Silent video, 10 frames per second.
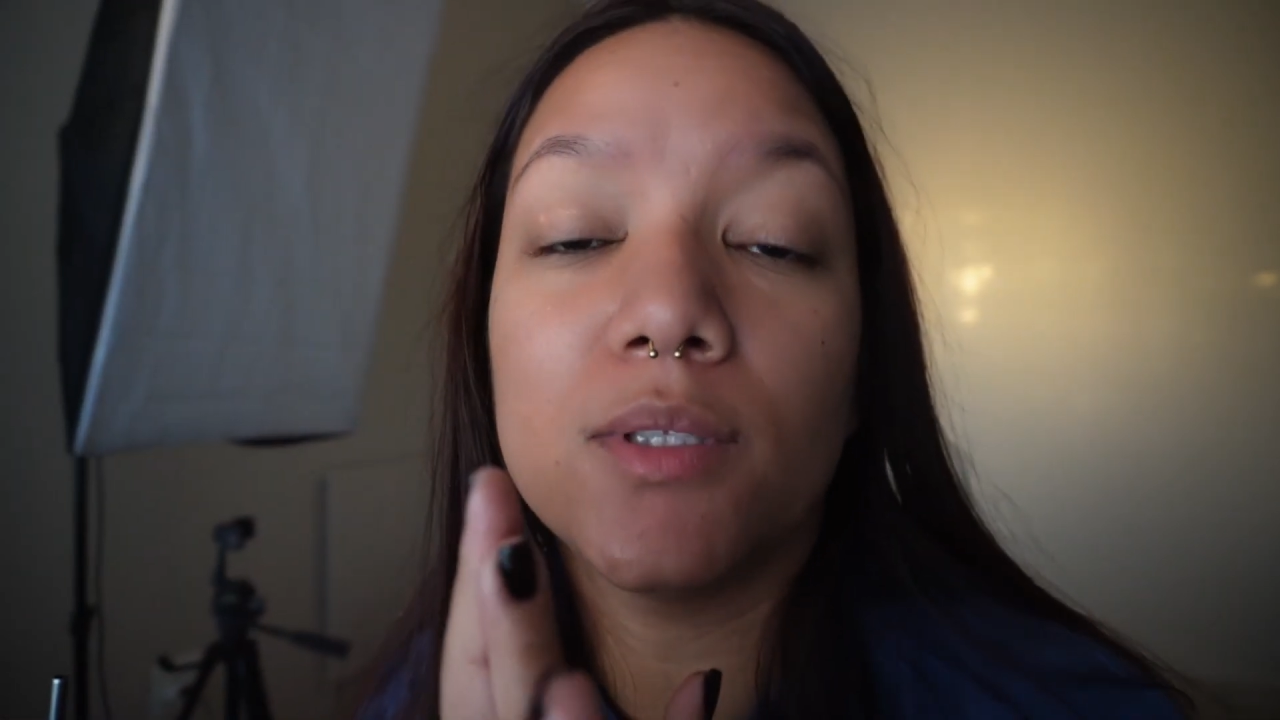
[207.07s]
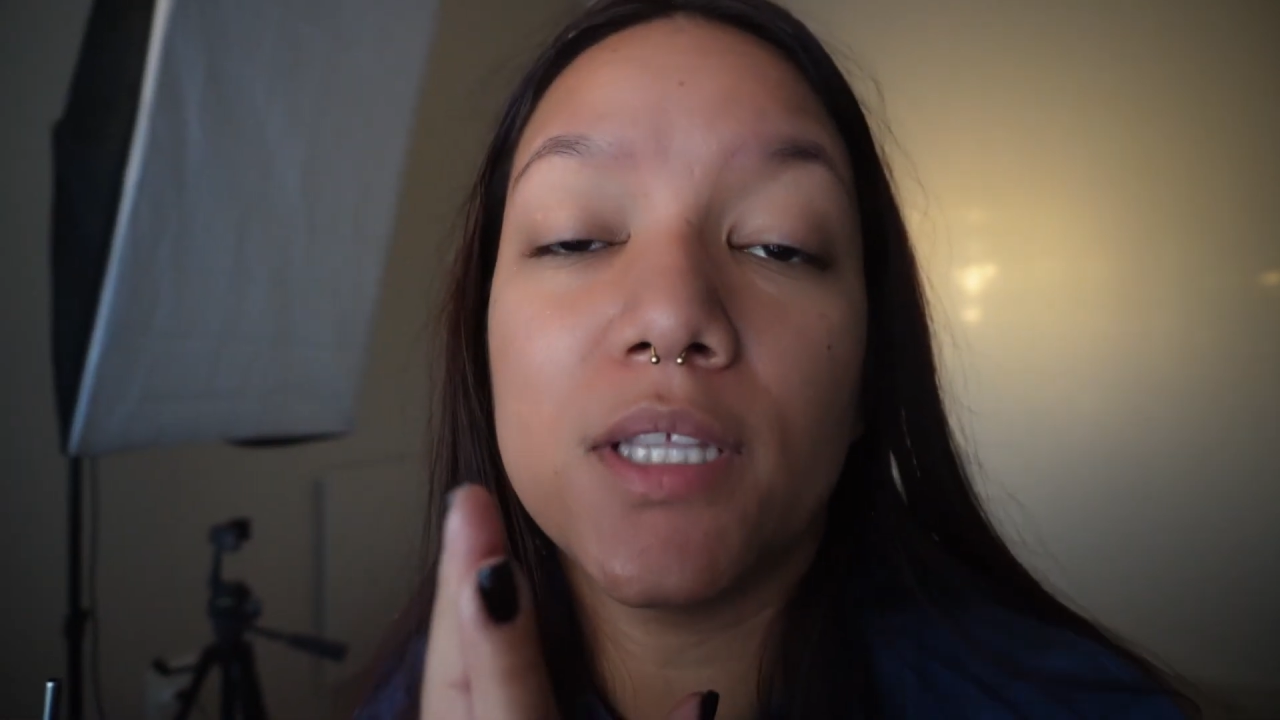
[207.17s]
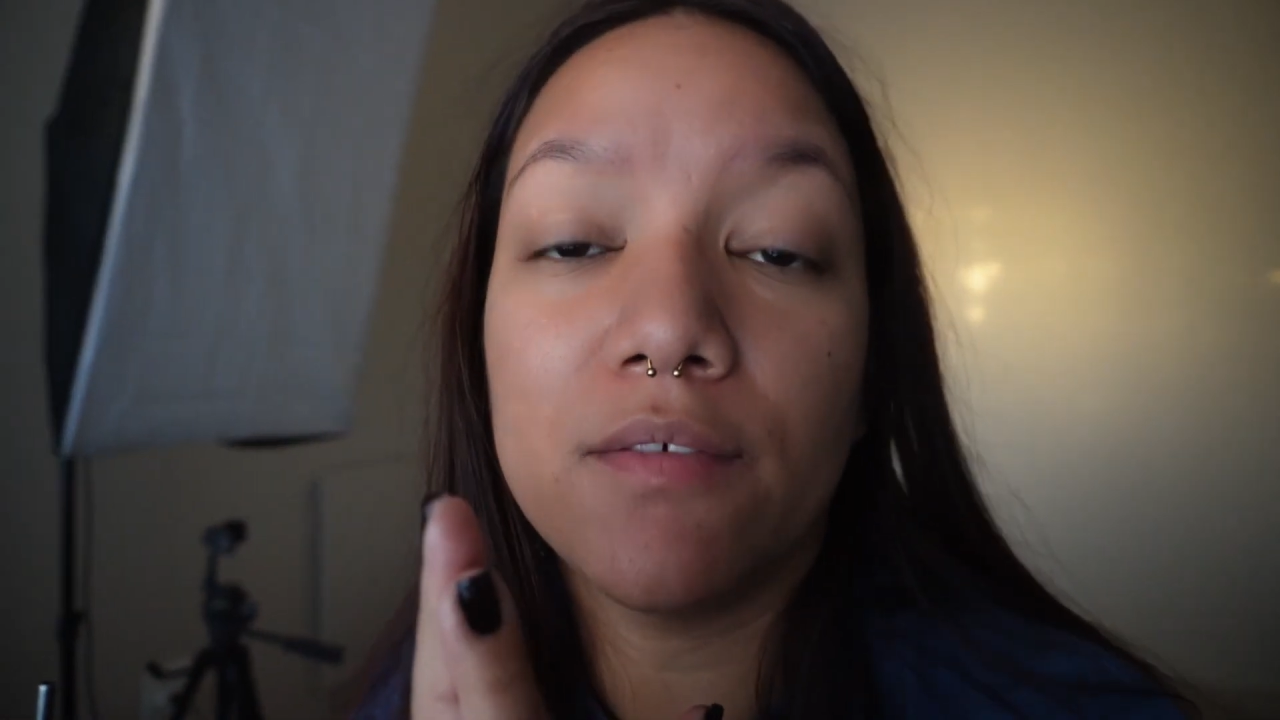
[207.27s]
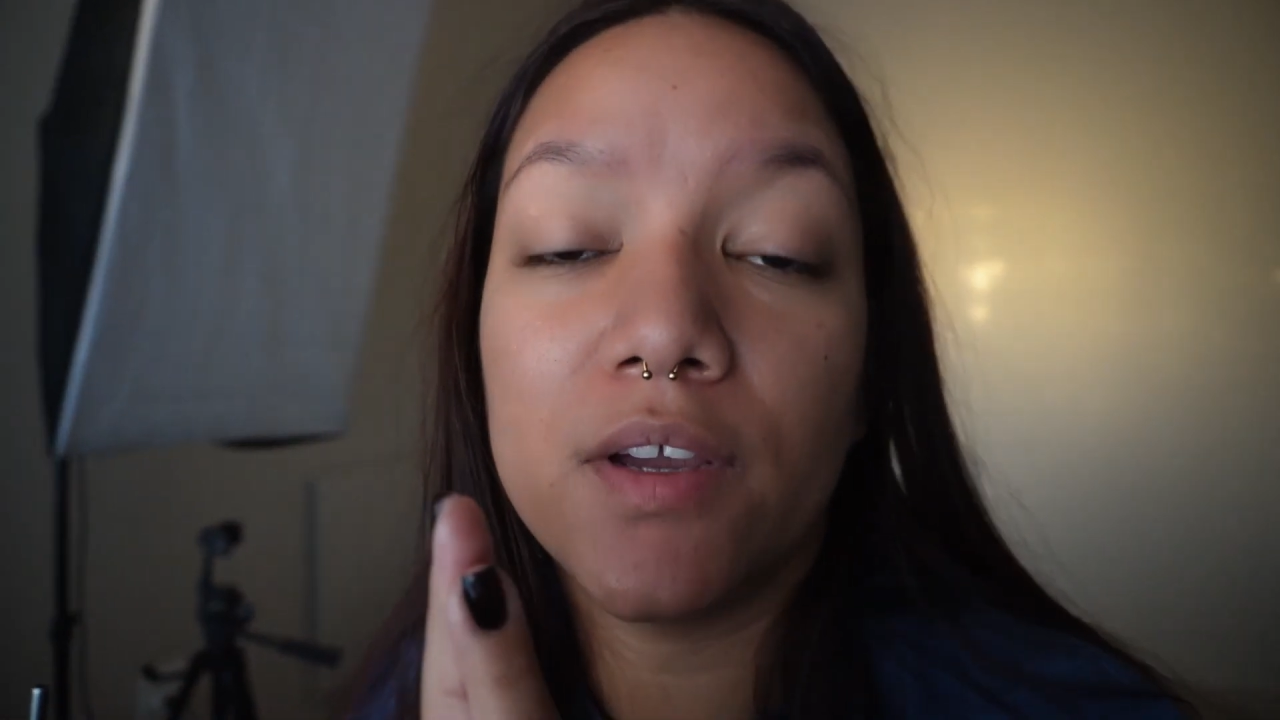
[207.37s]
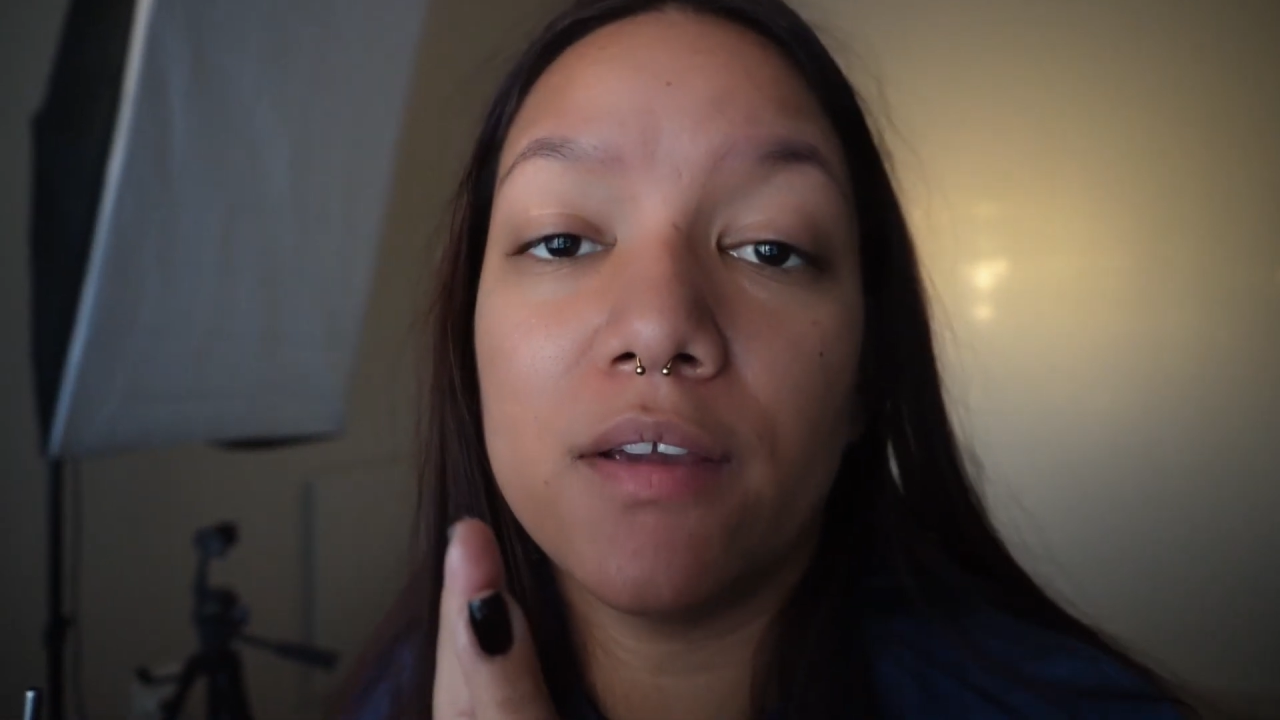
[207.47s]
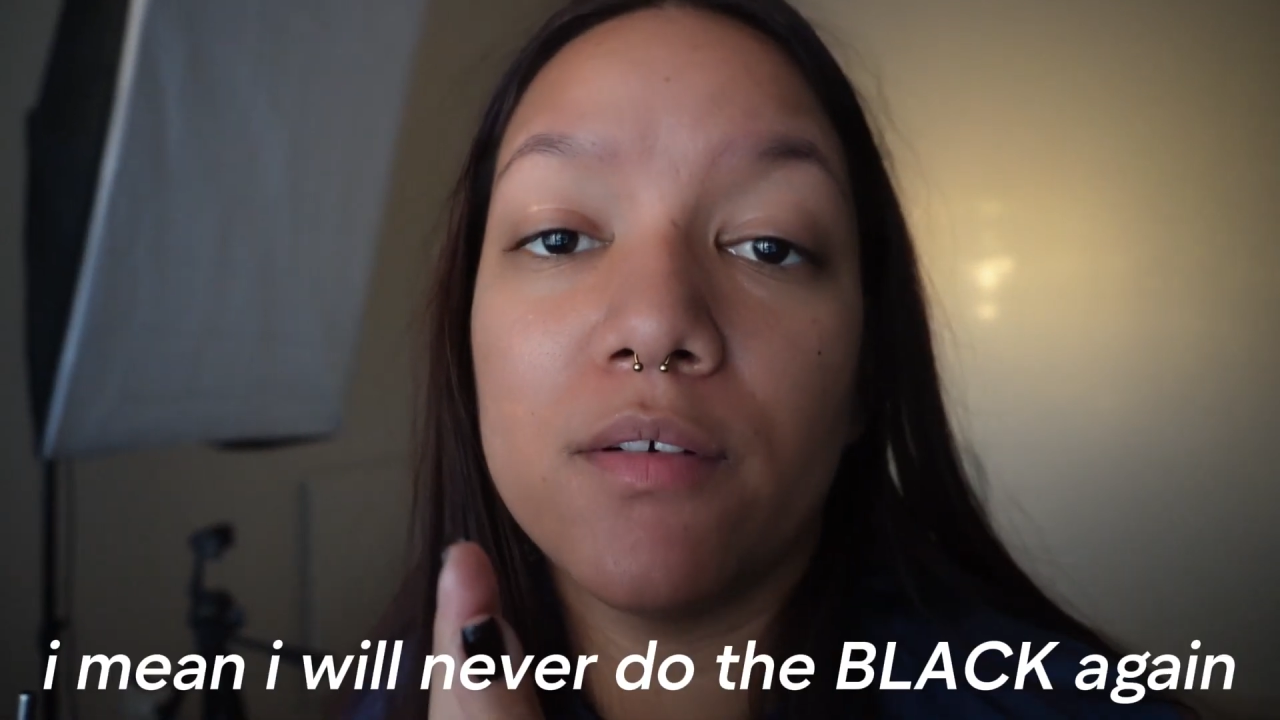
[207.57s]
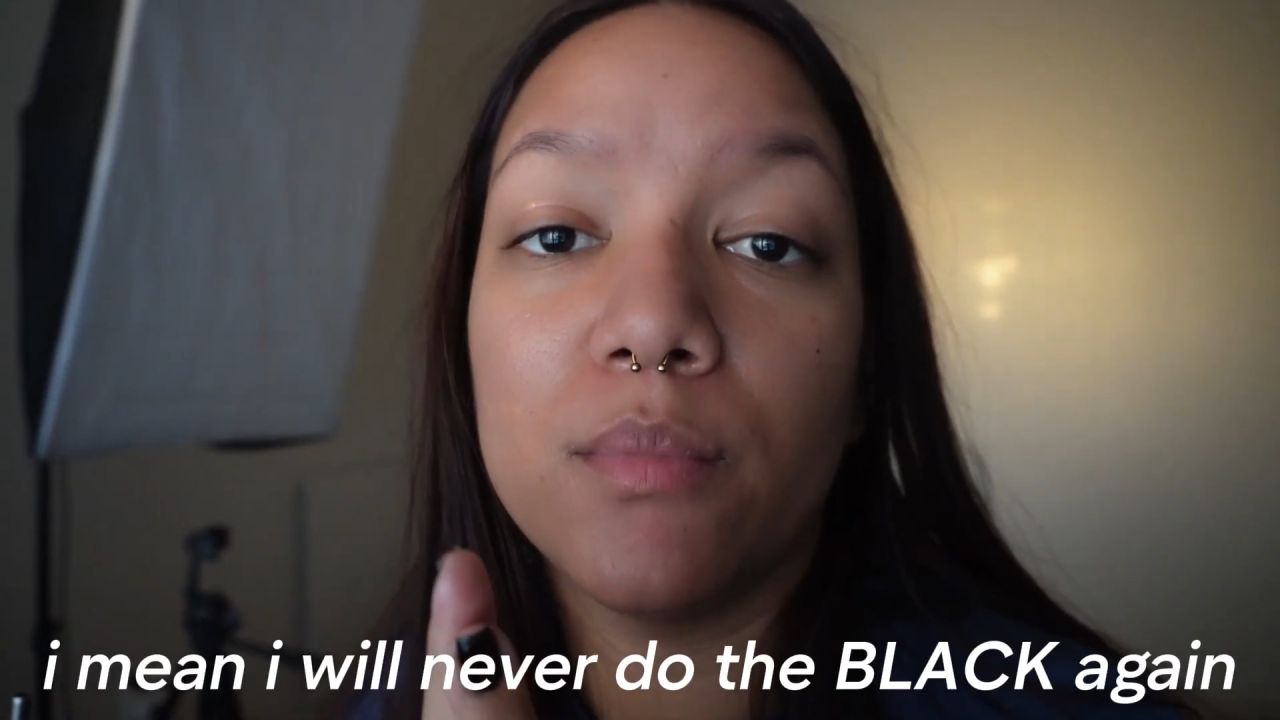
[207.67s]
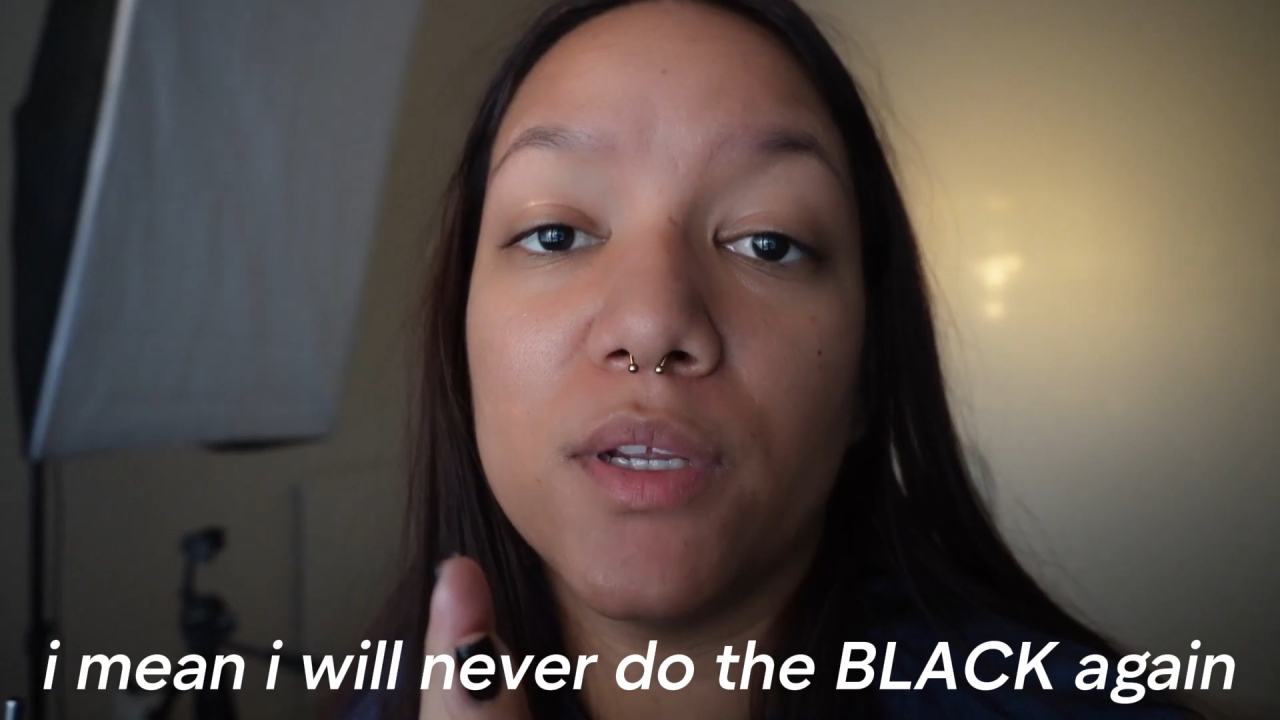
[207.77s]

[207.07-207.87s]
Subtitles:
never ever be